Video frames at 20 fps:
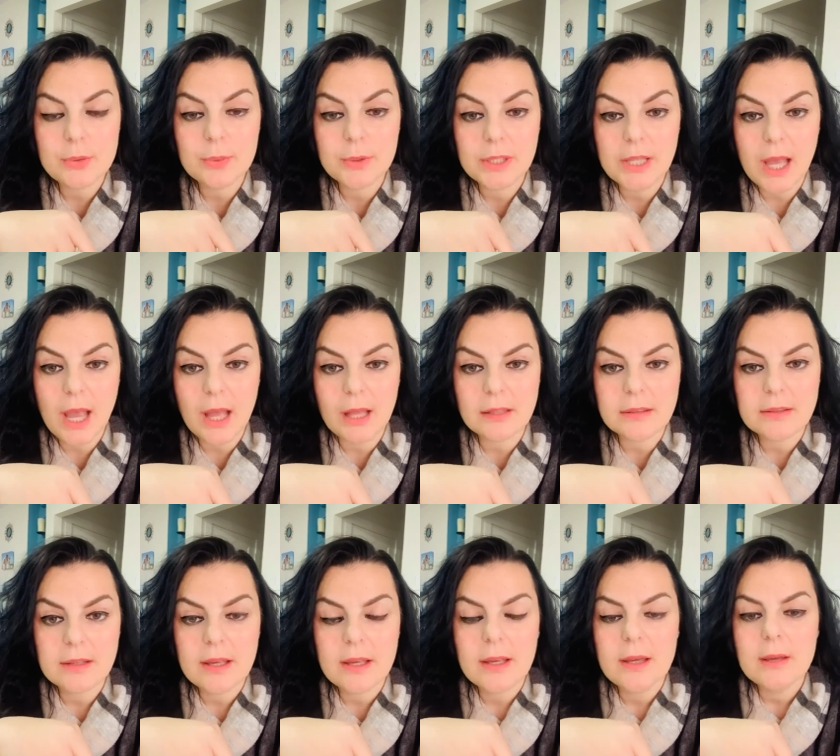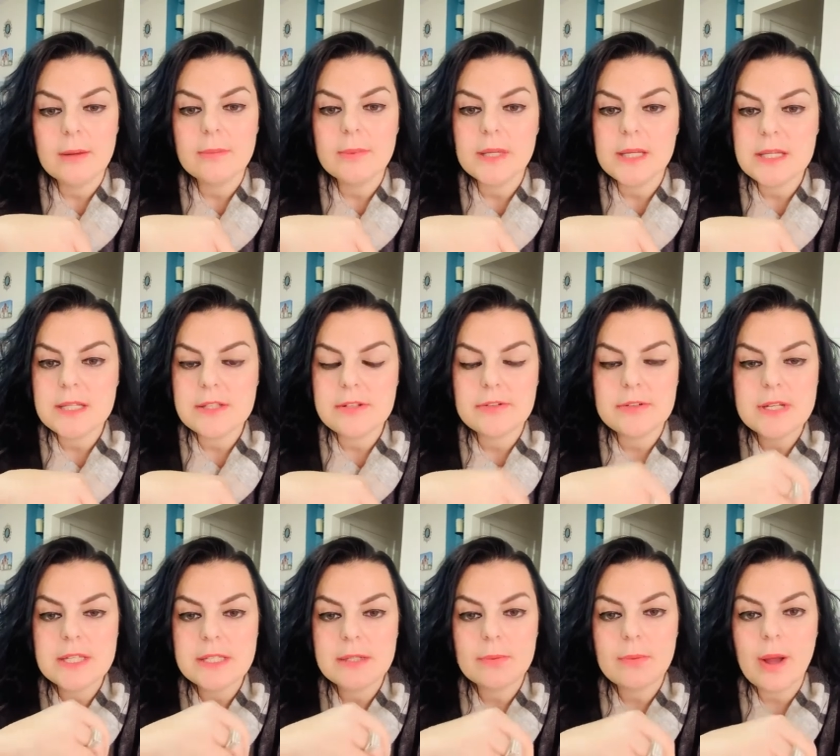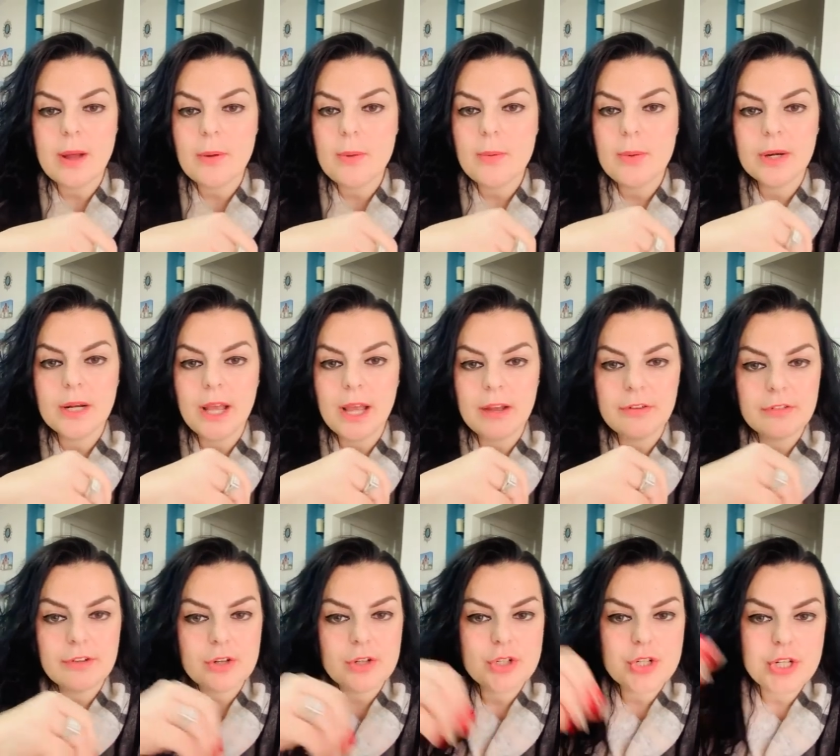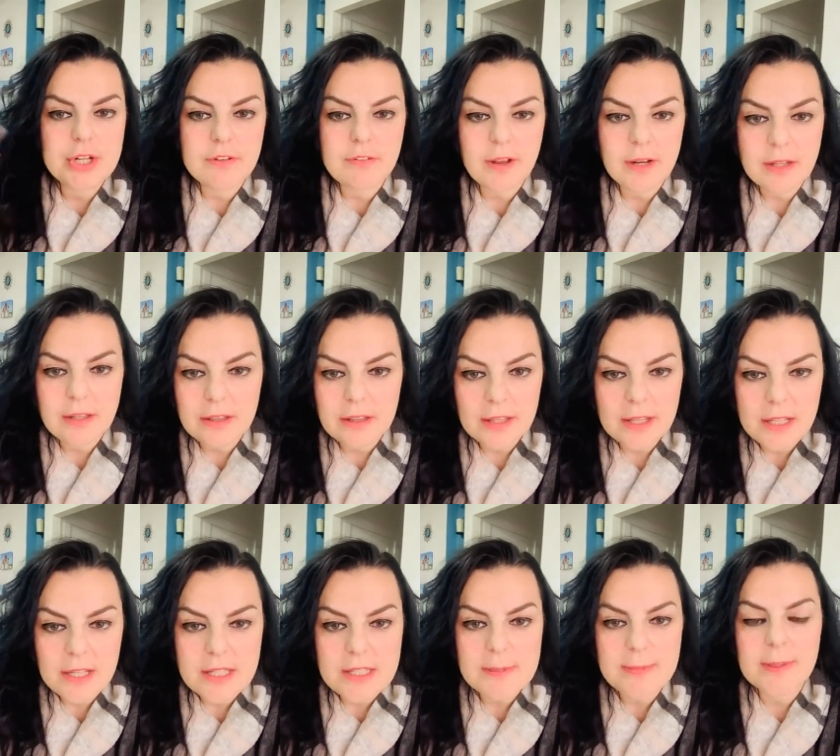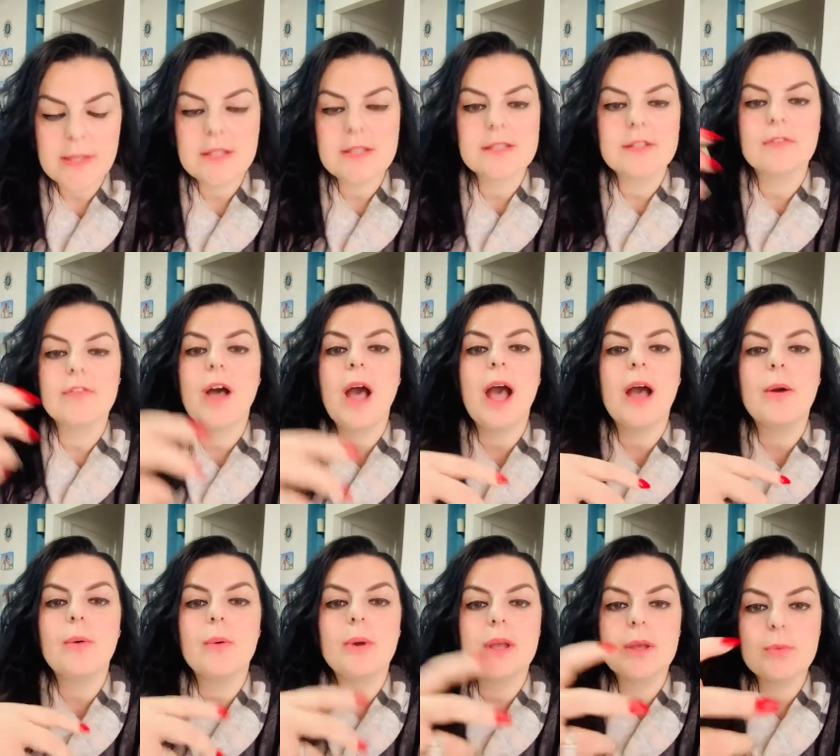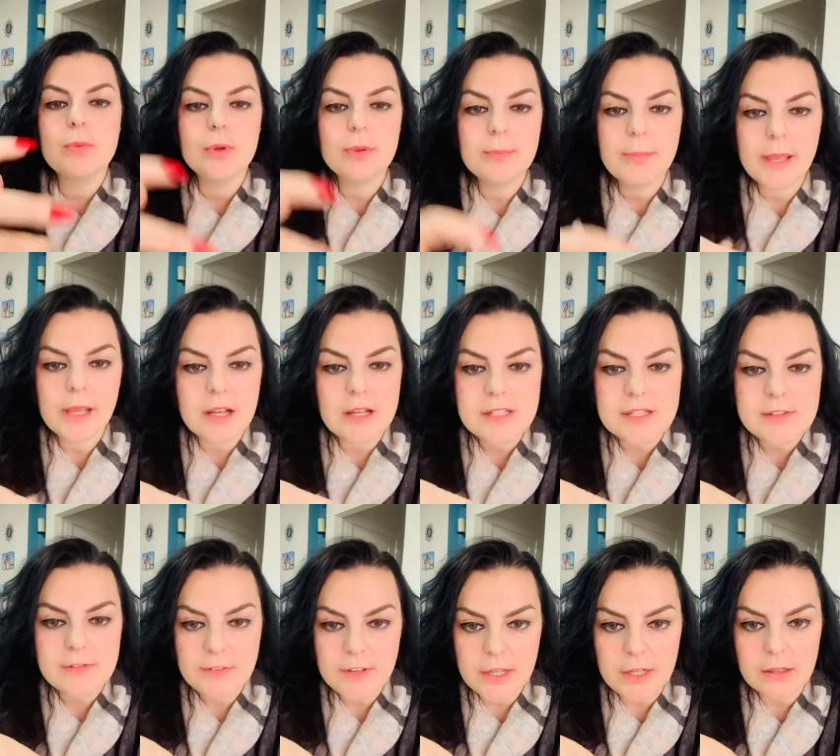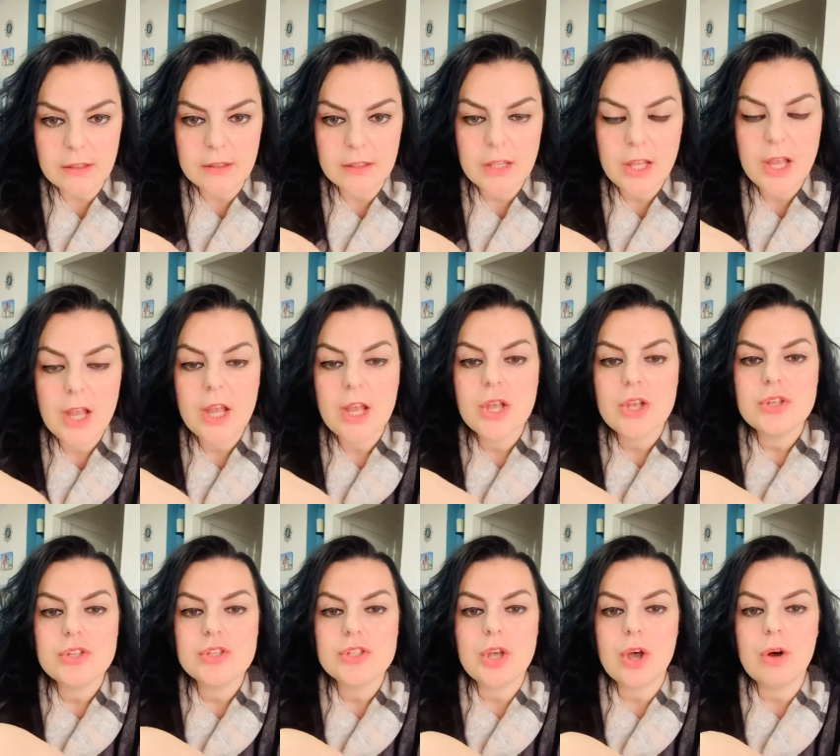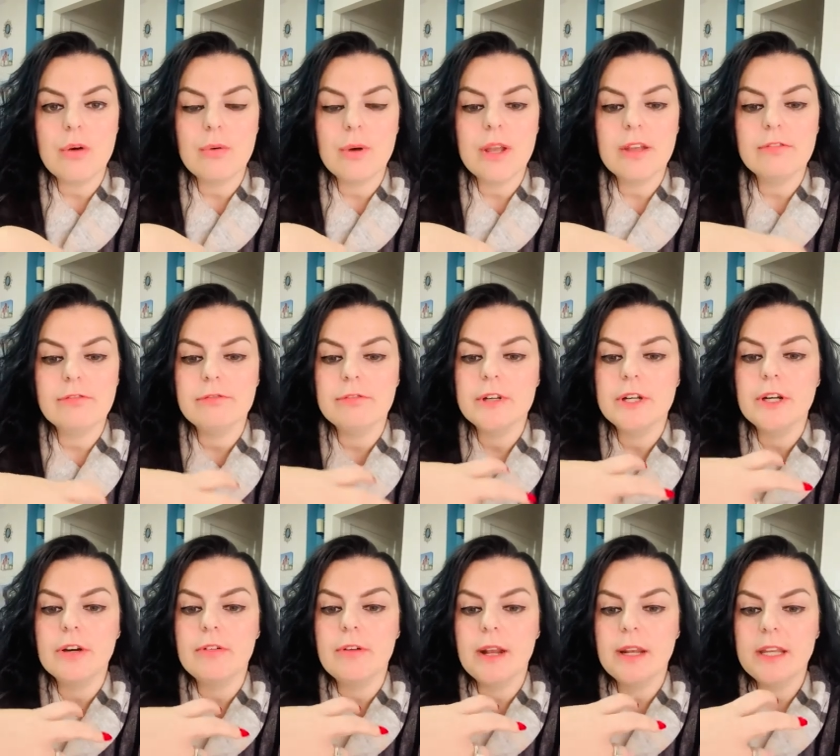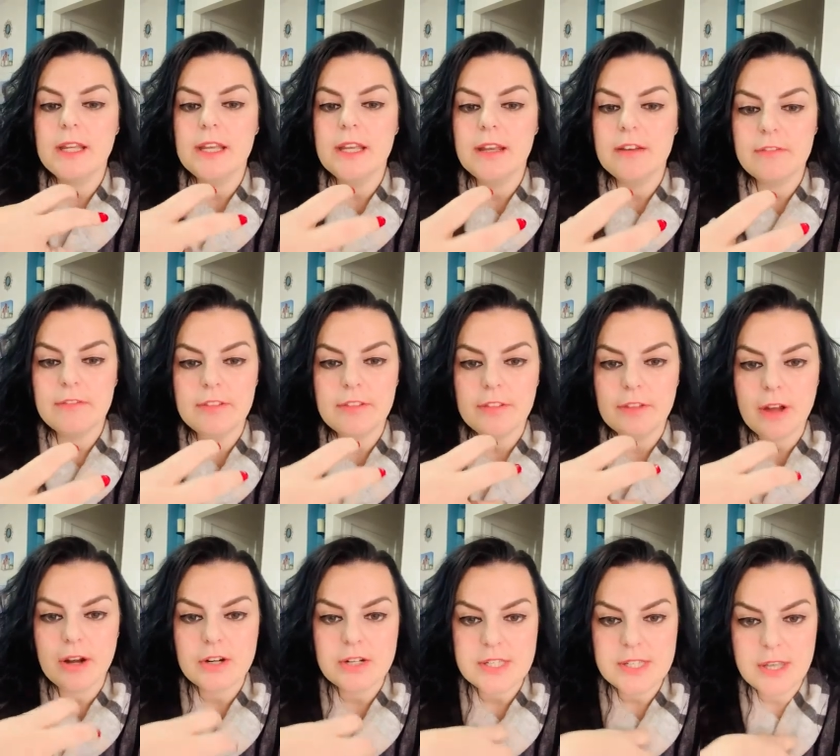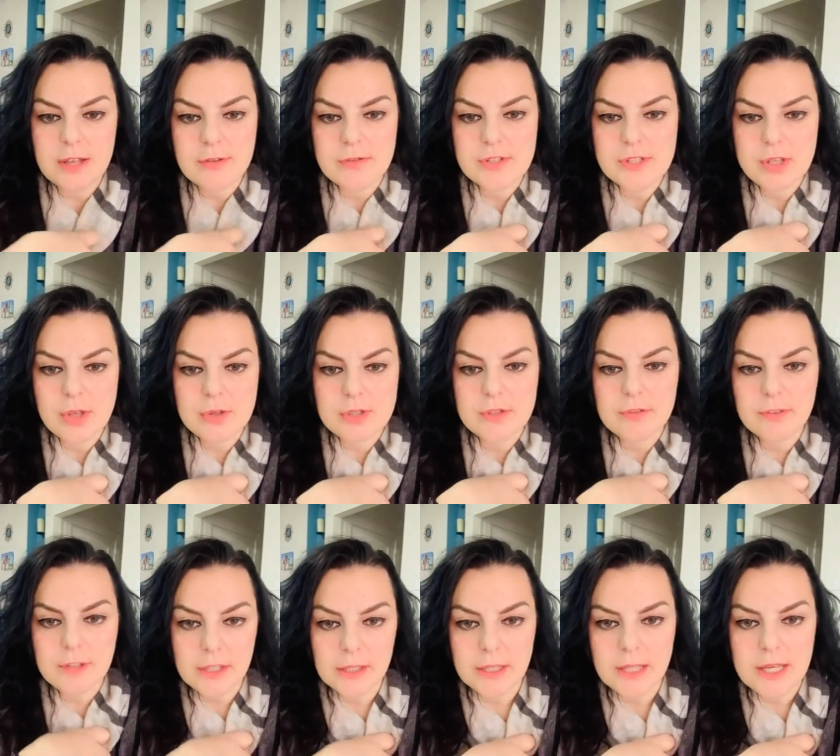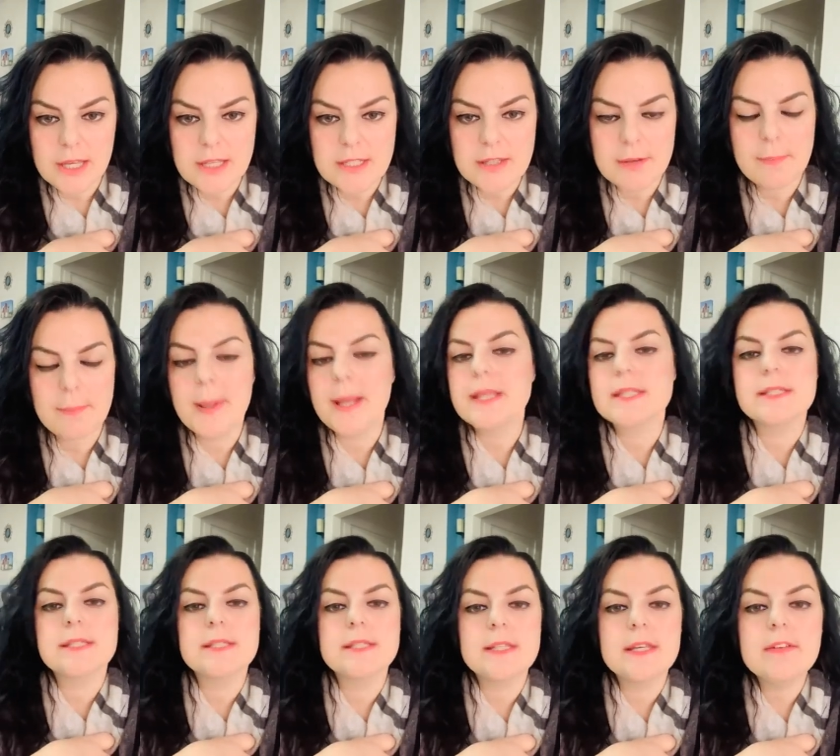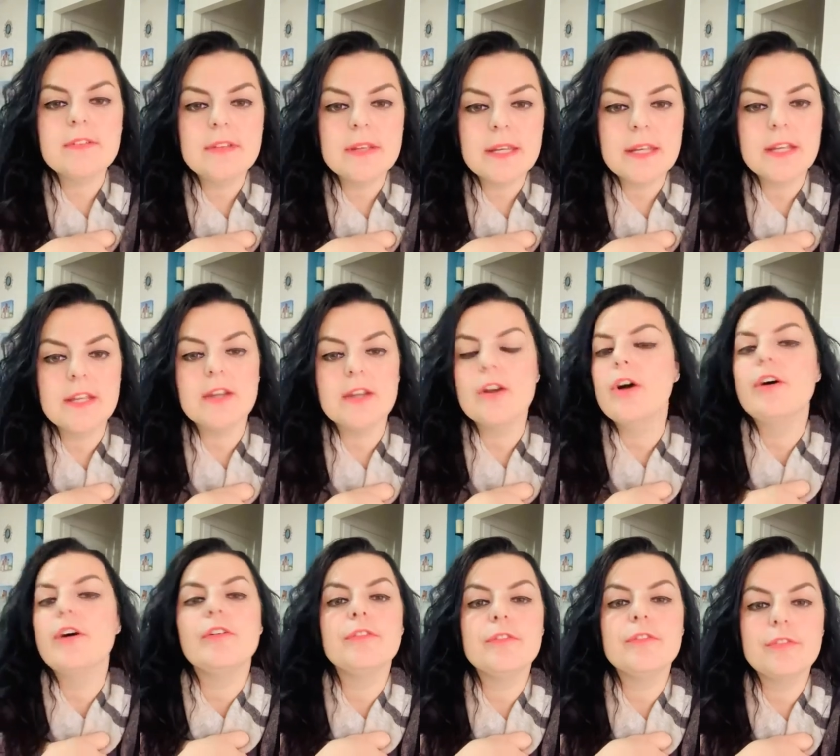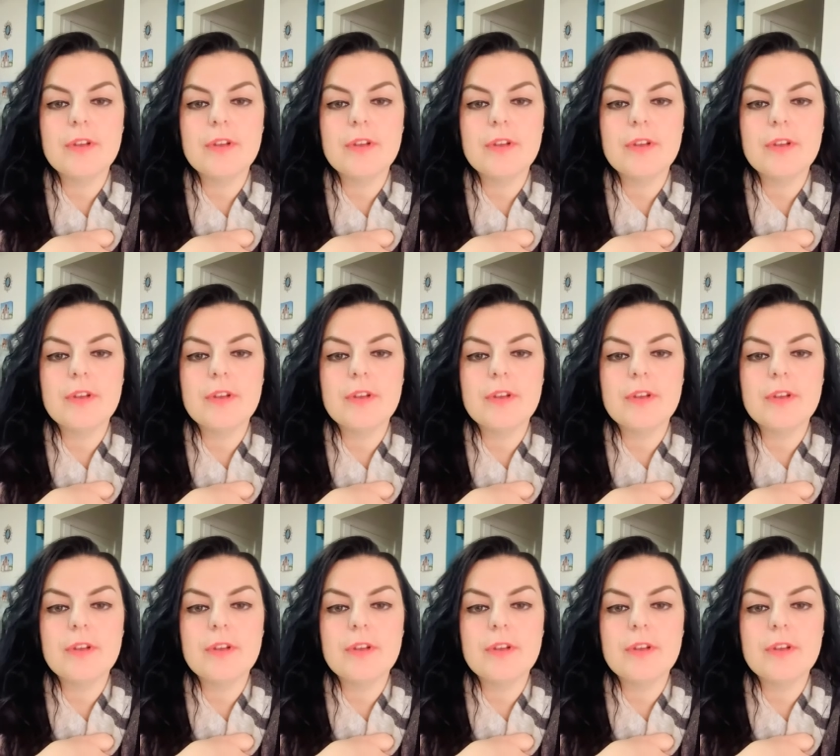get, because the reason why we want to ever achieve anything is because of how it will make us feel. So if we already give ourselves those feelings of positivity, of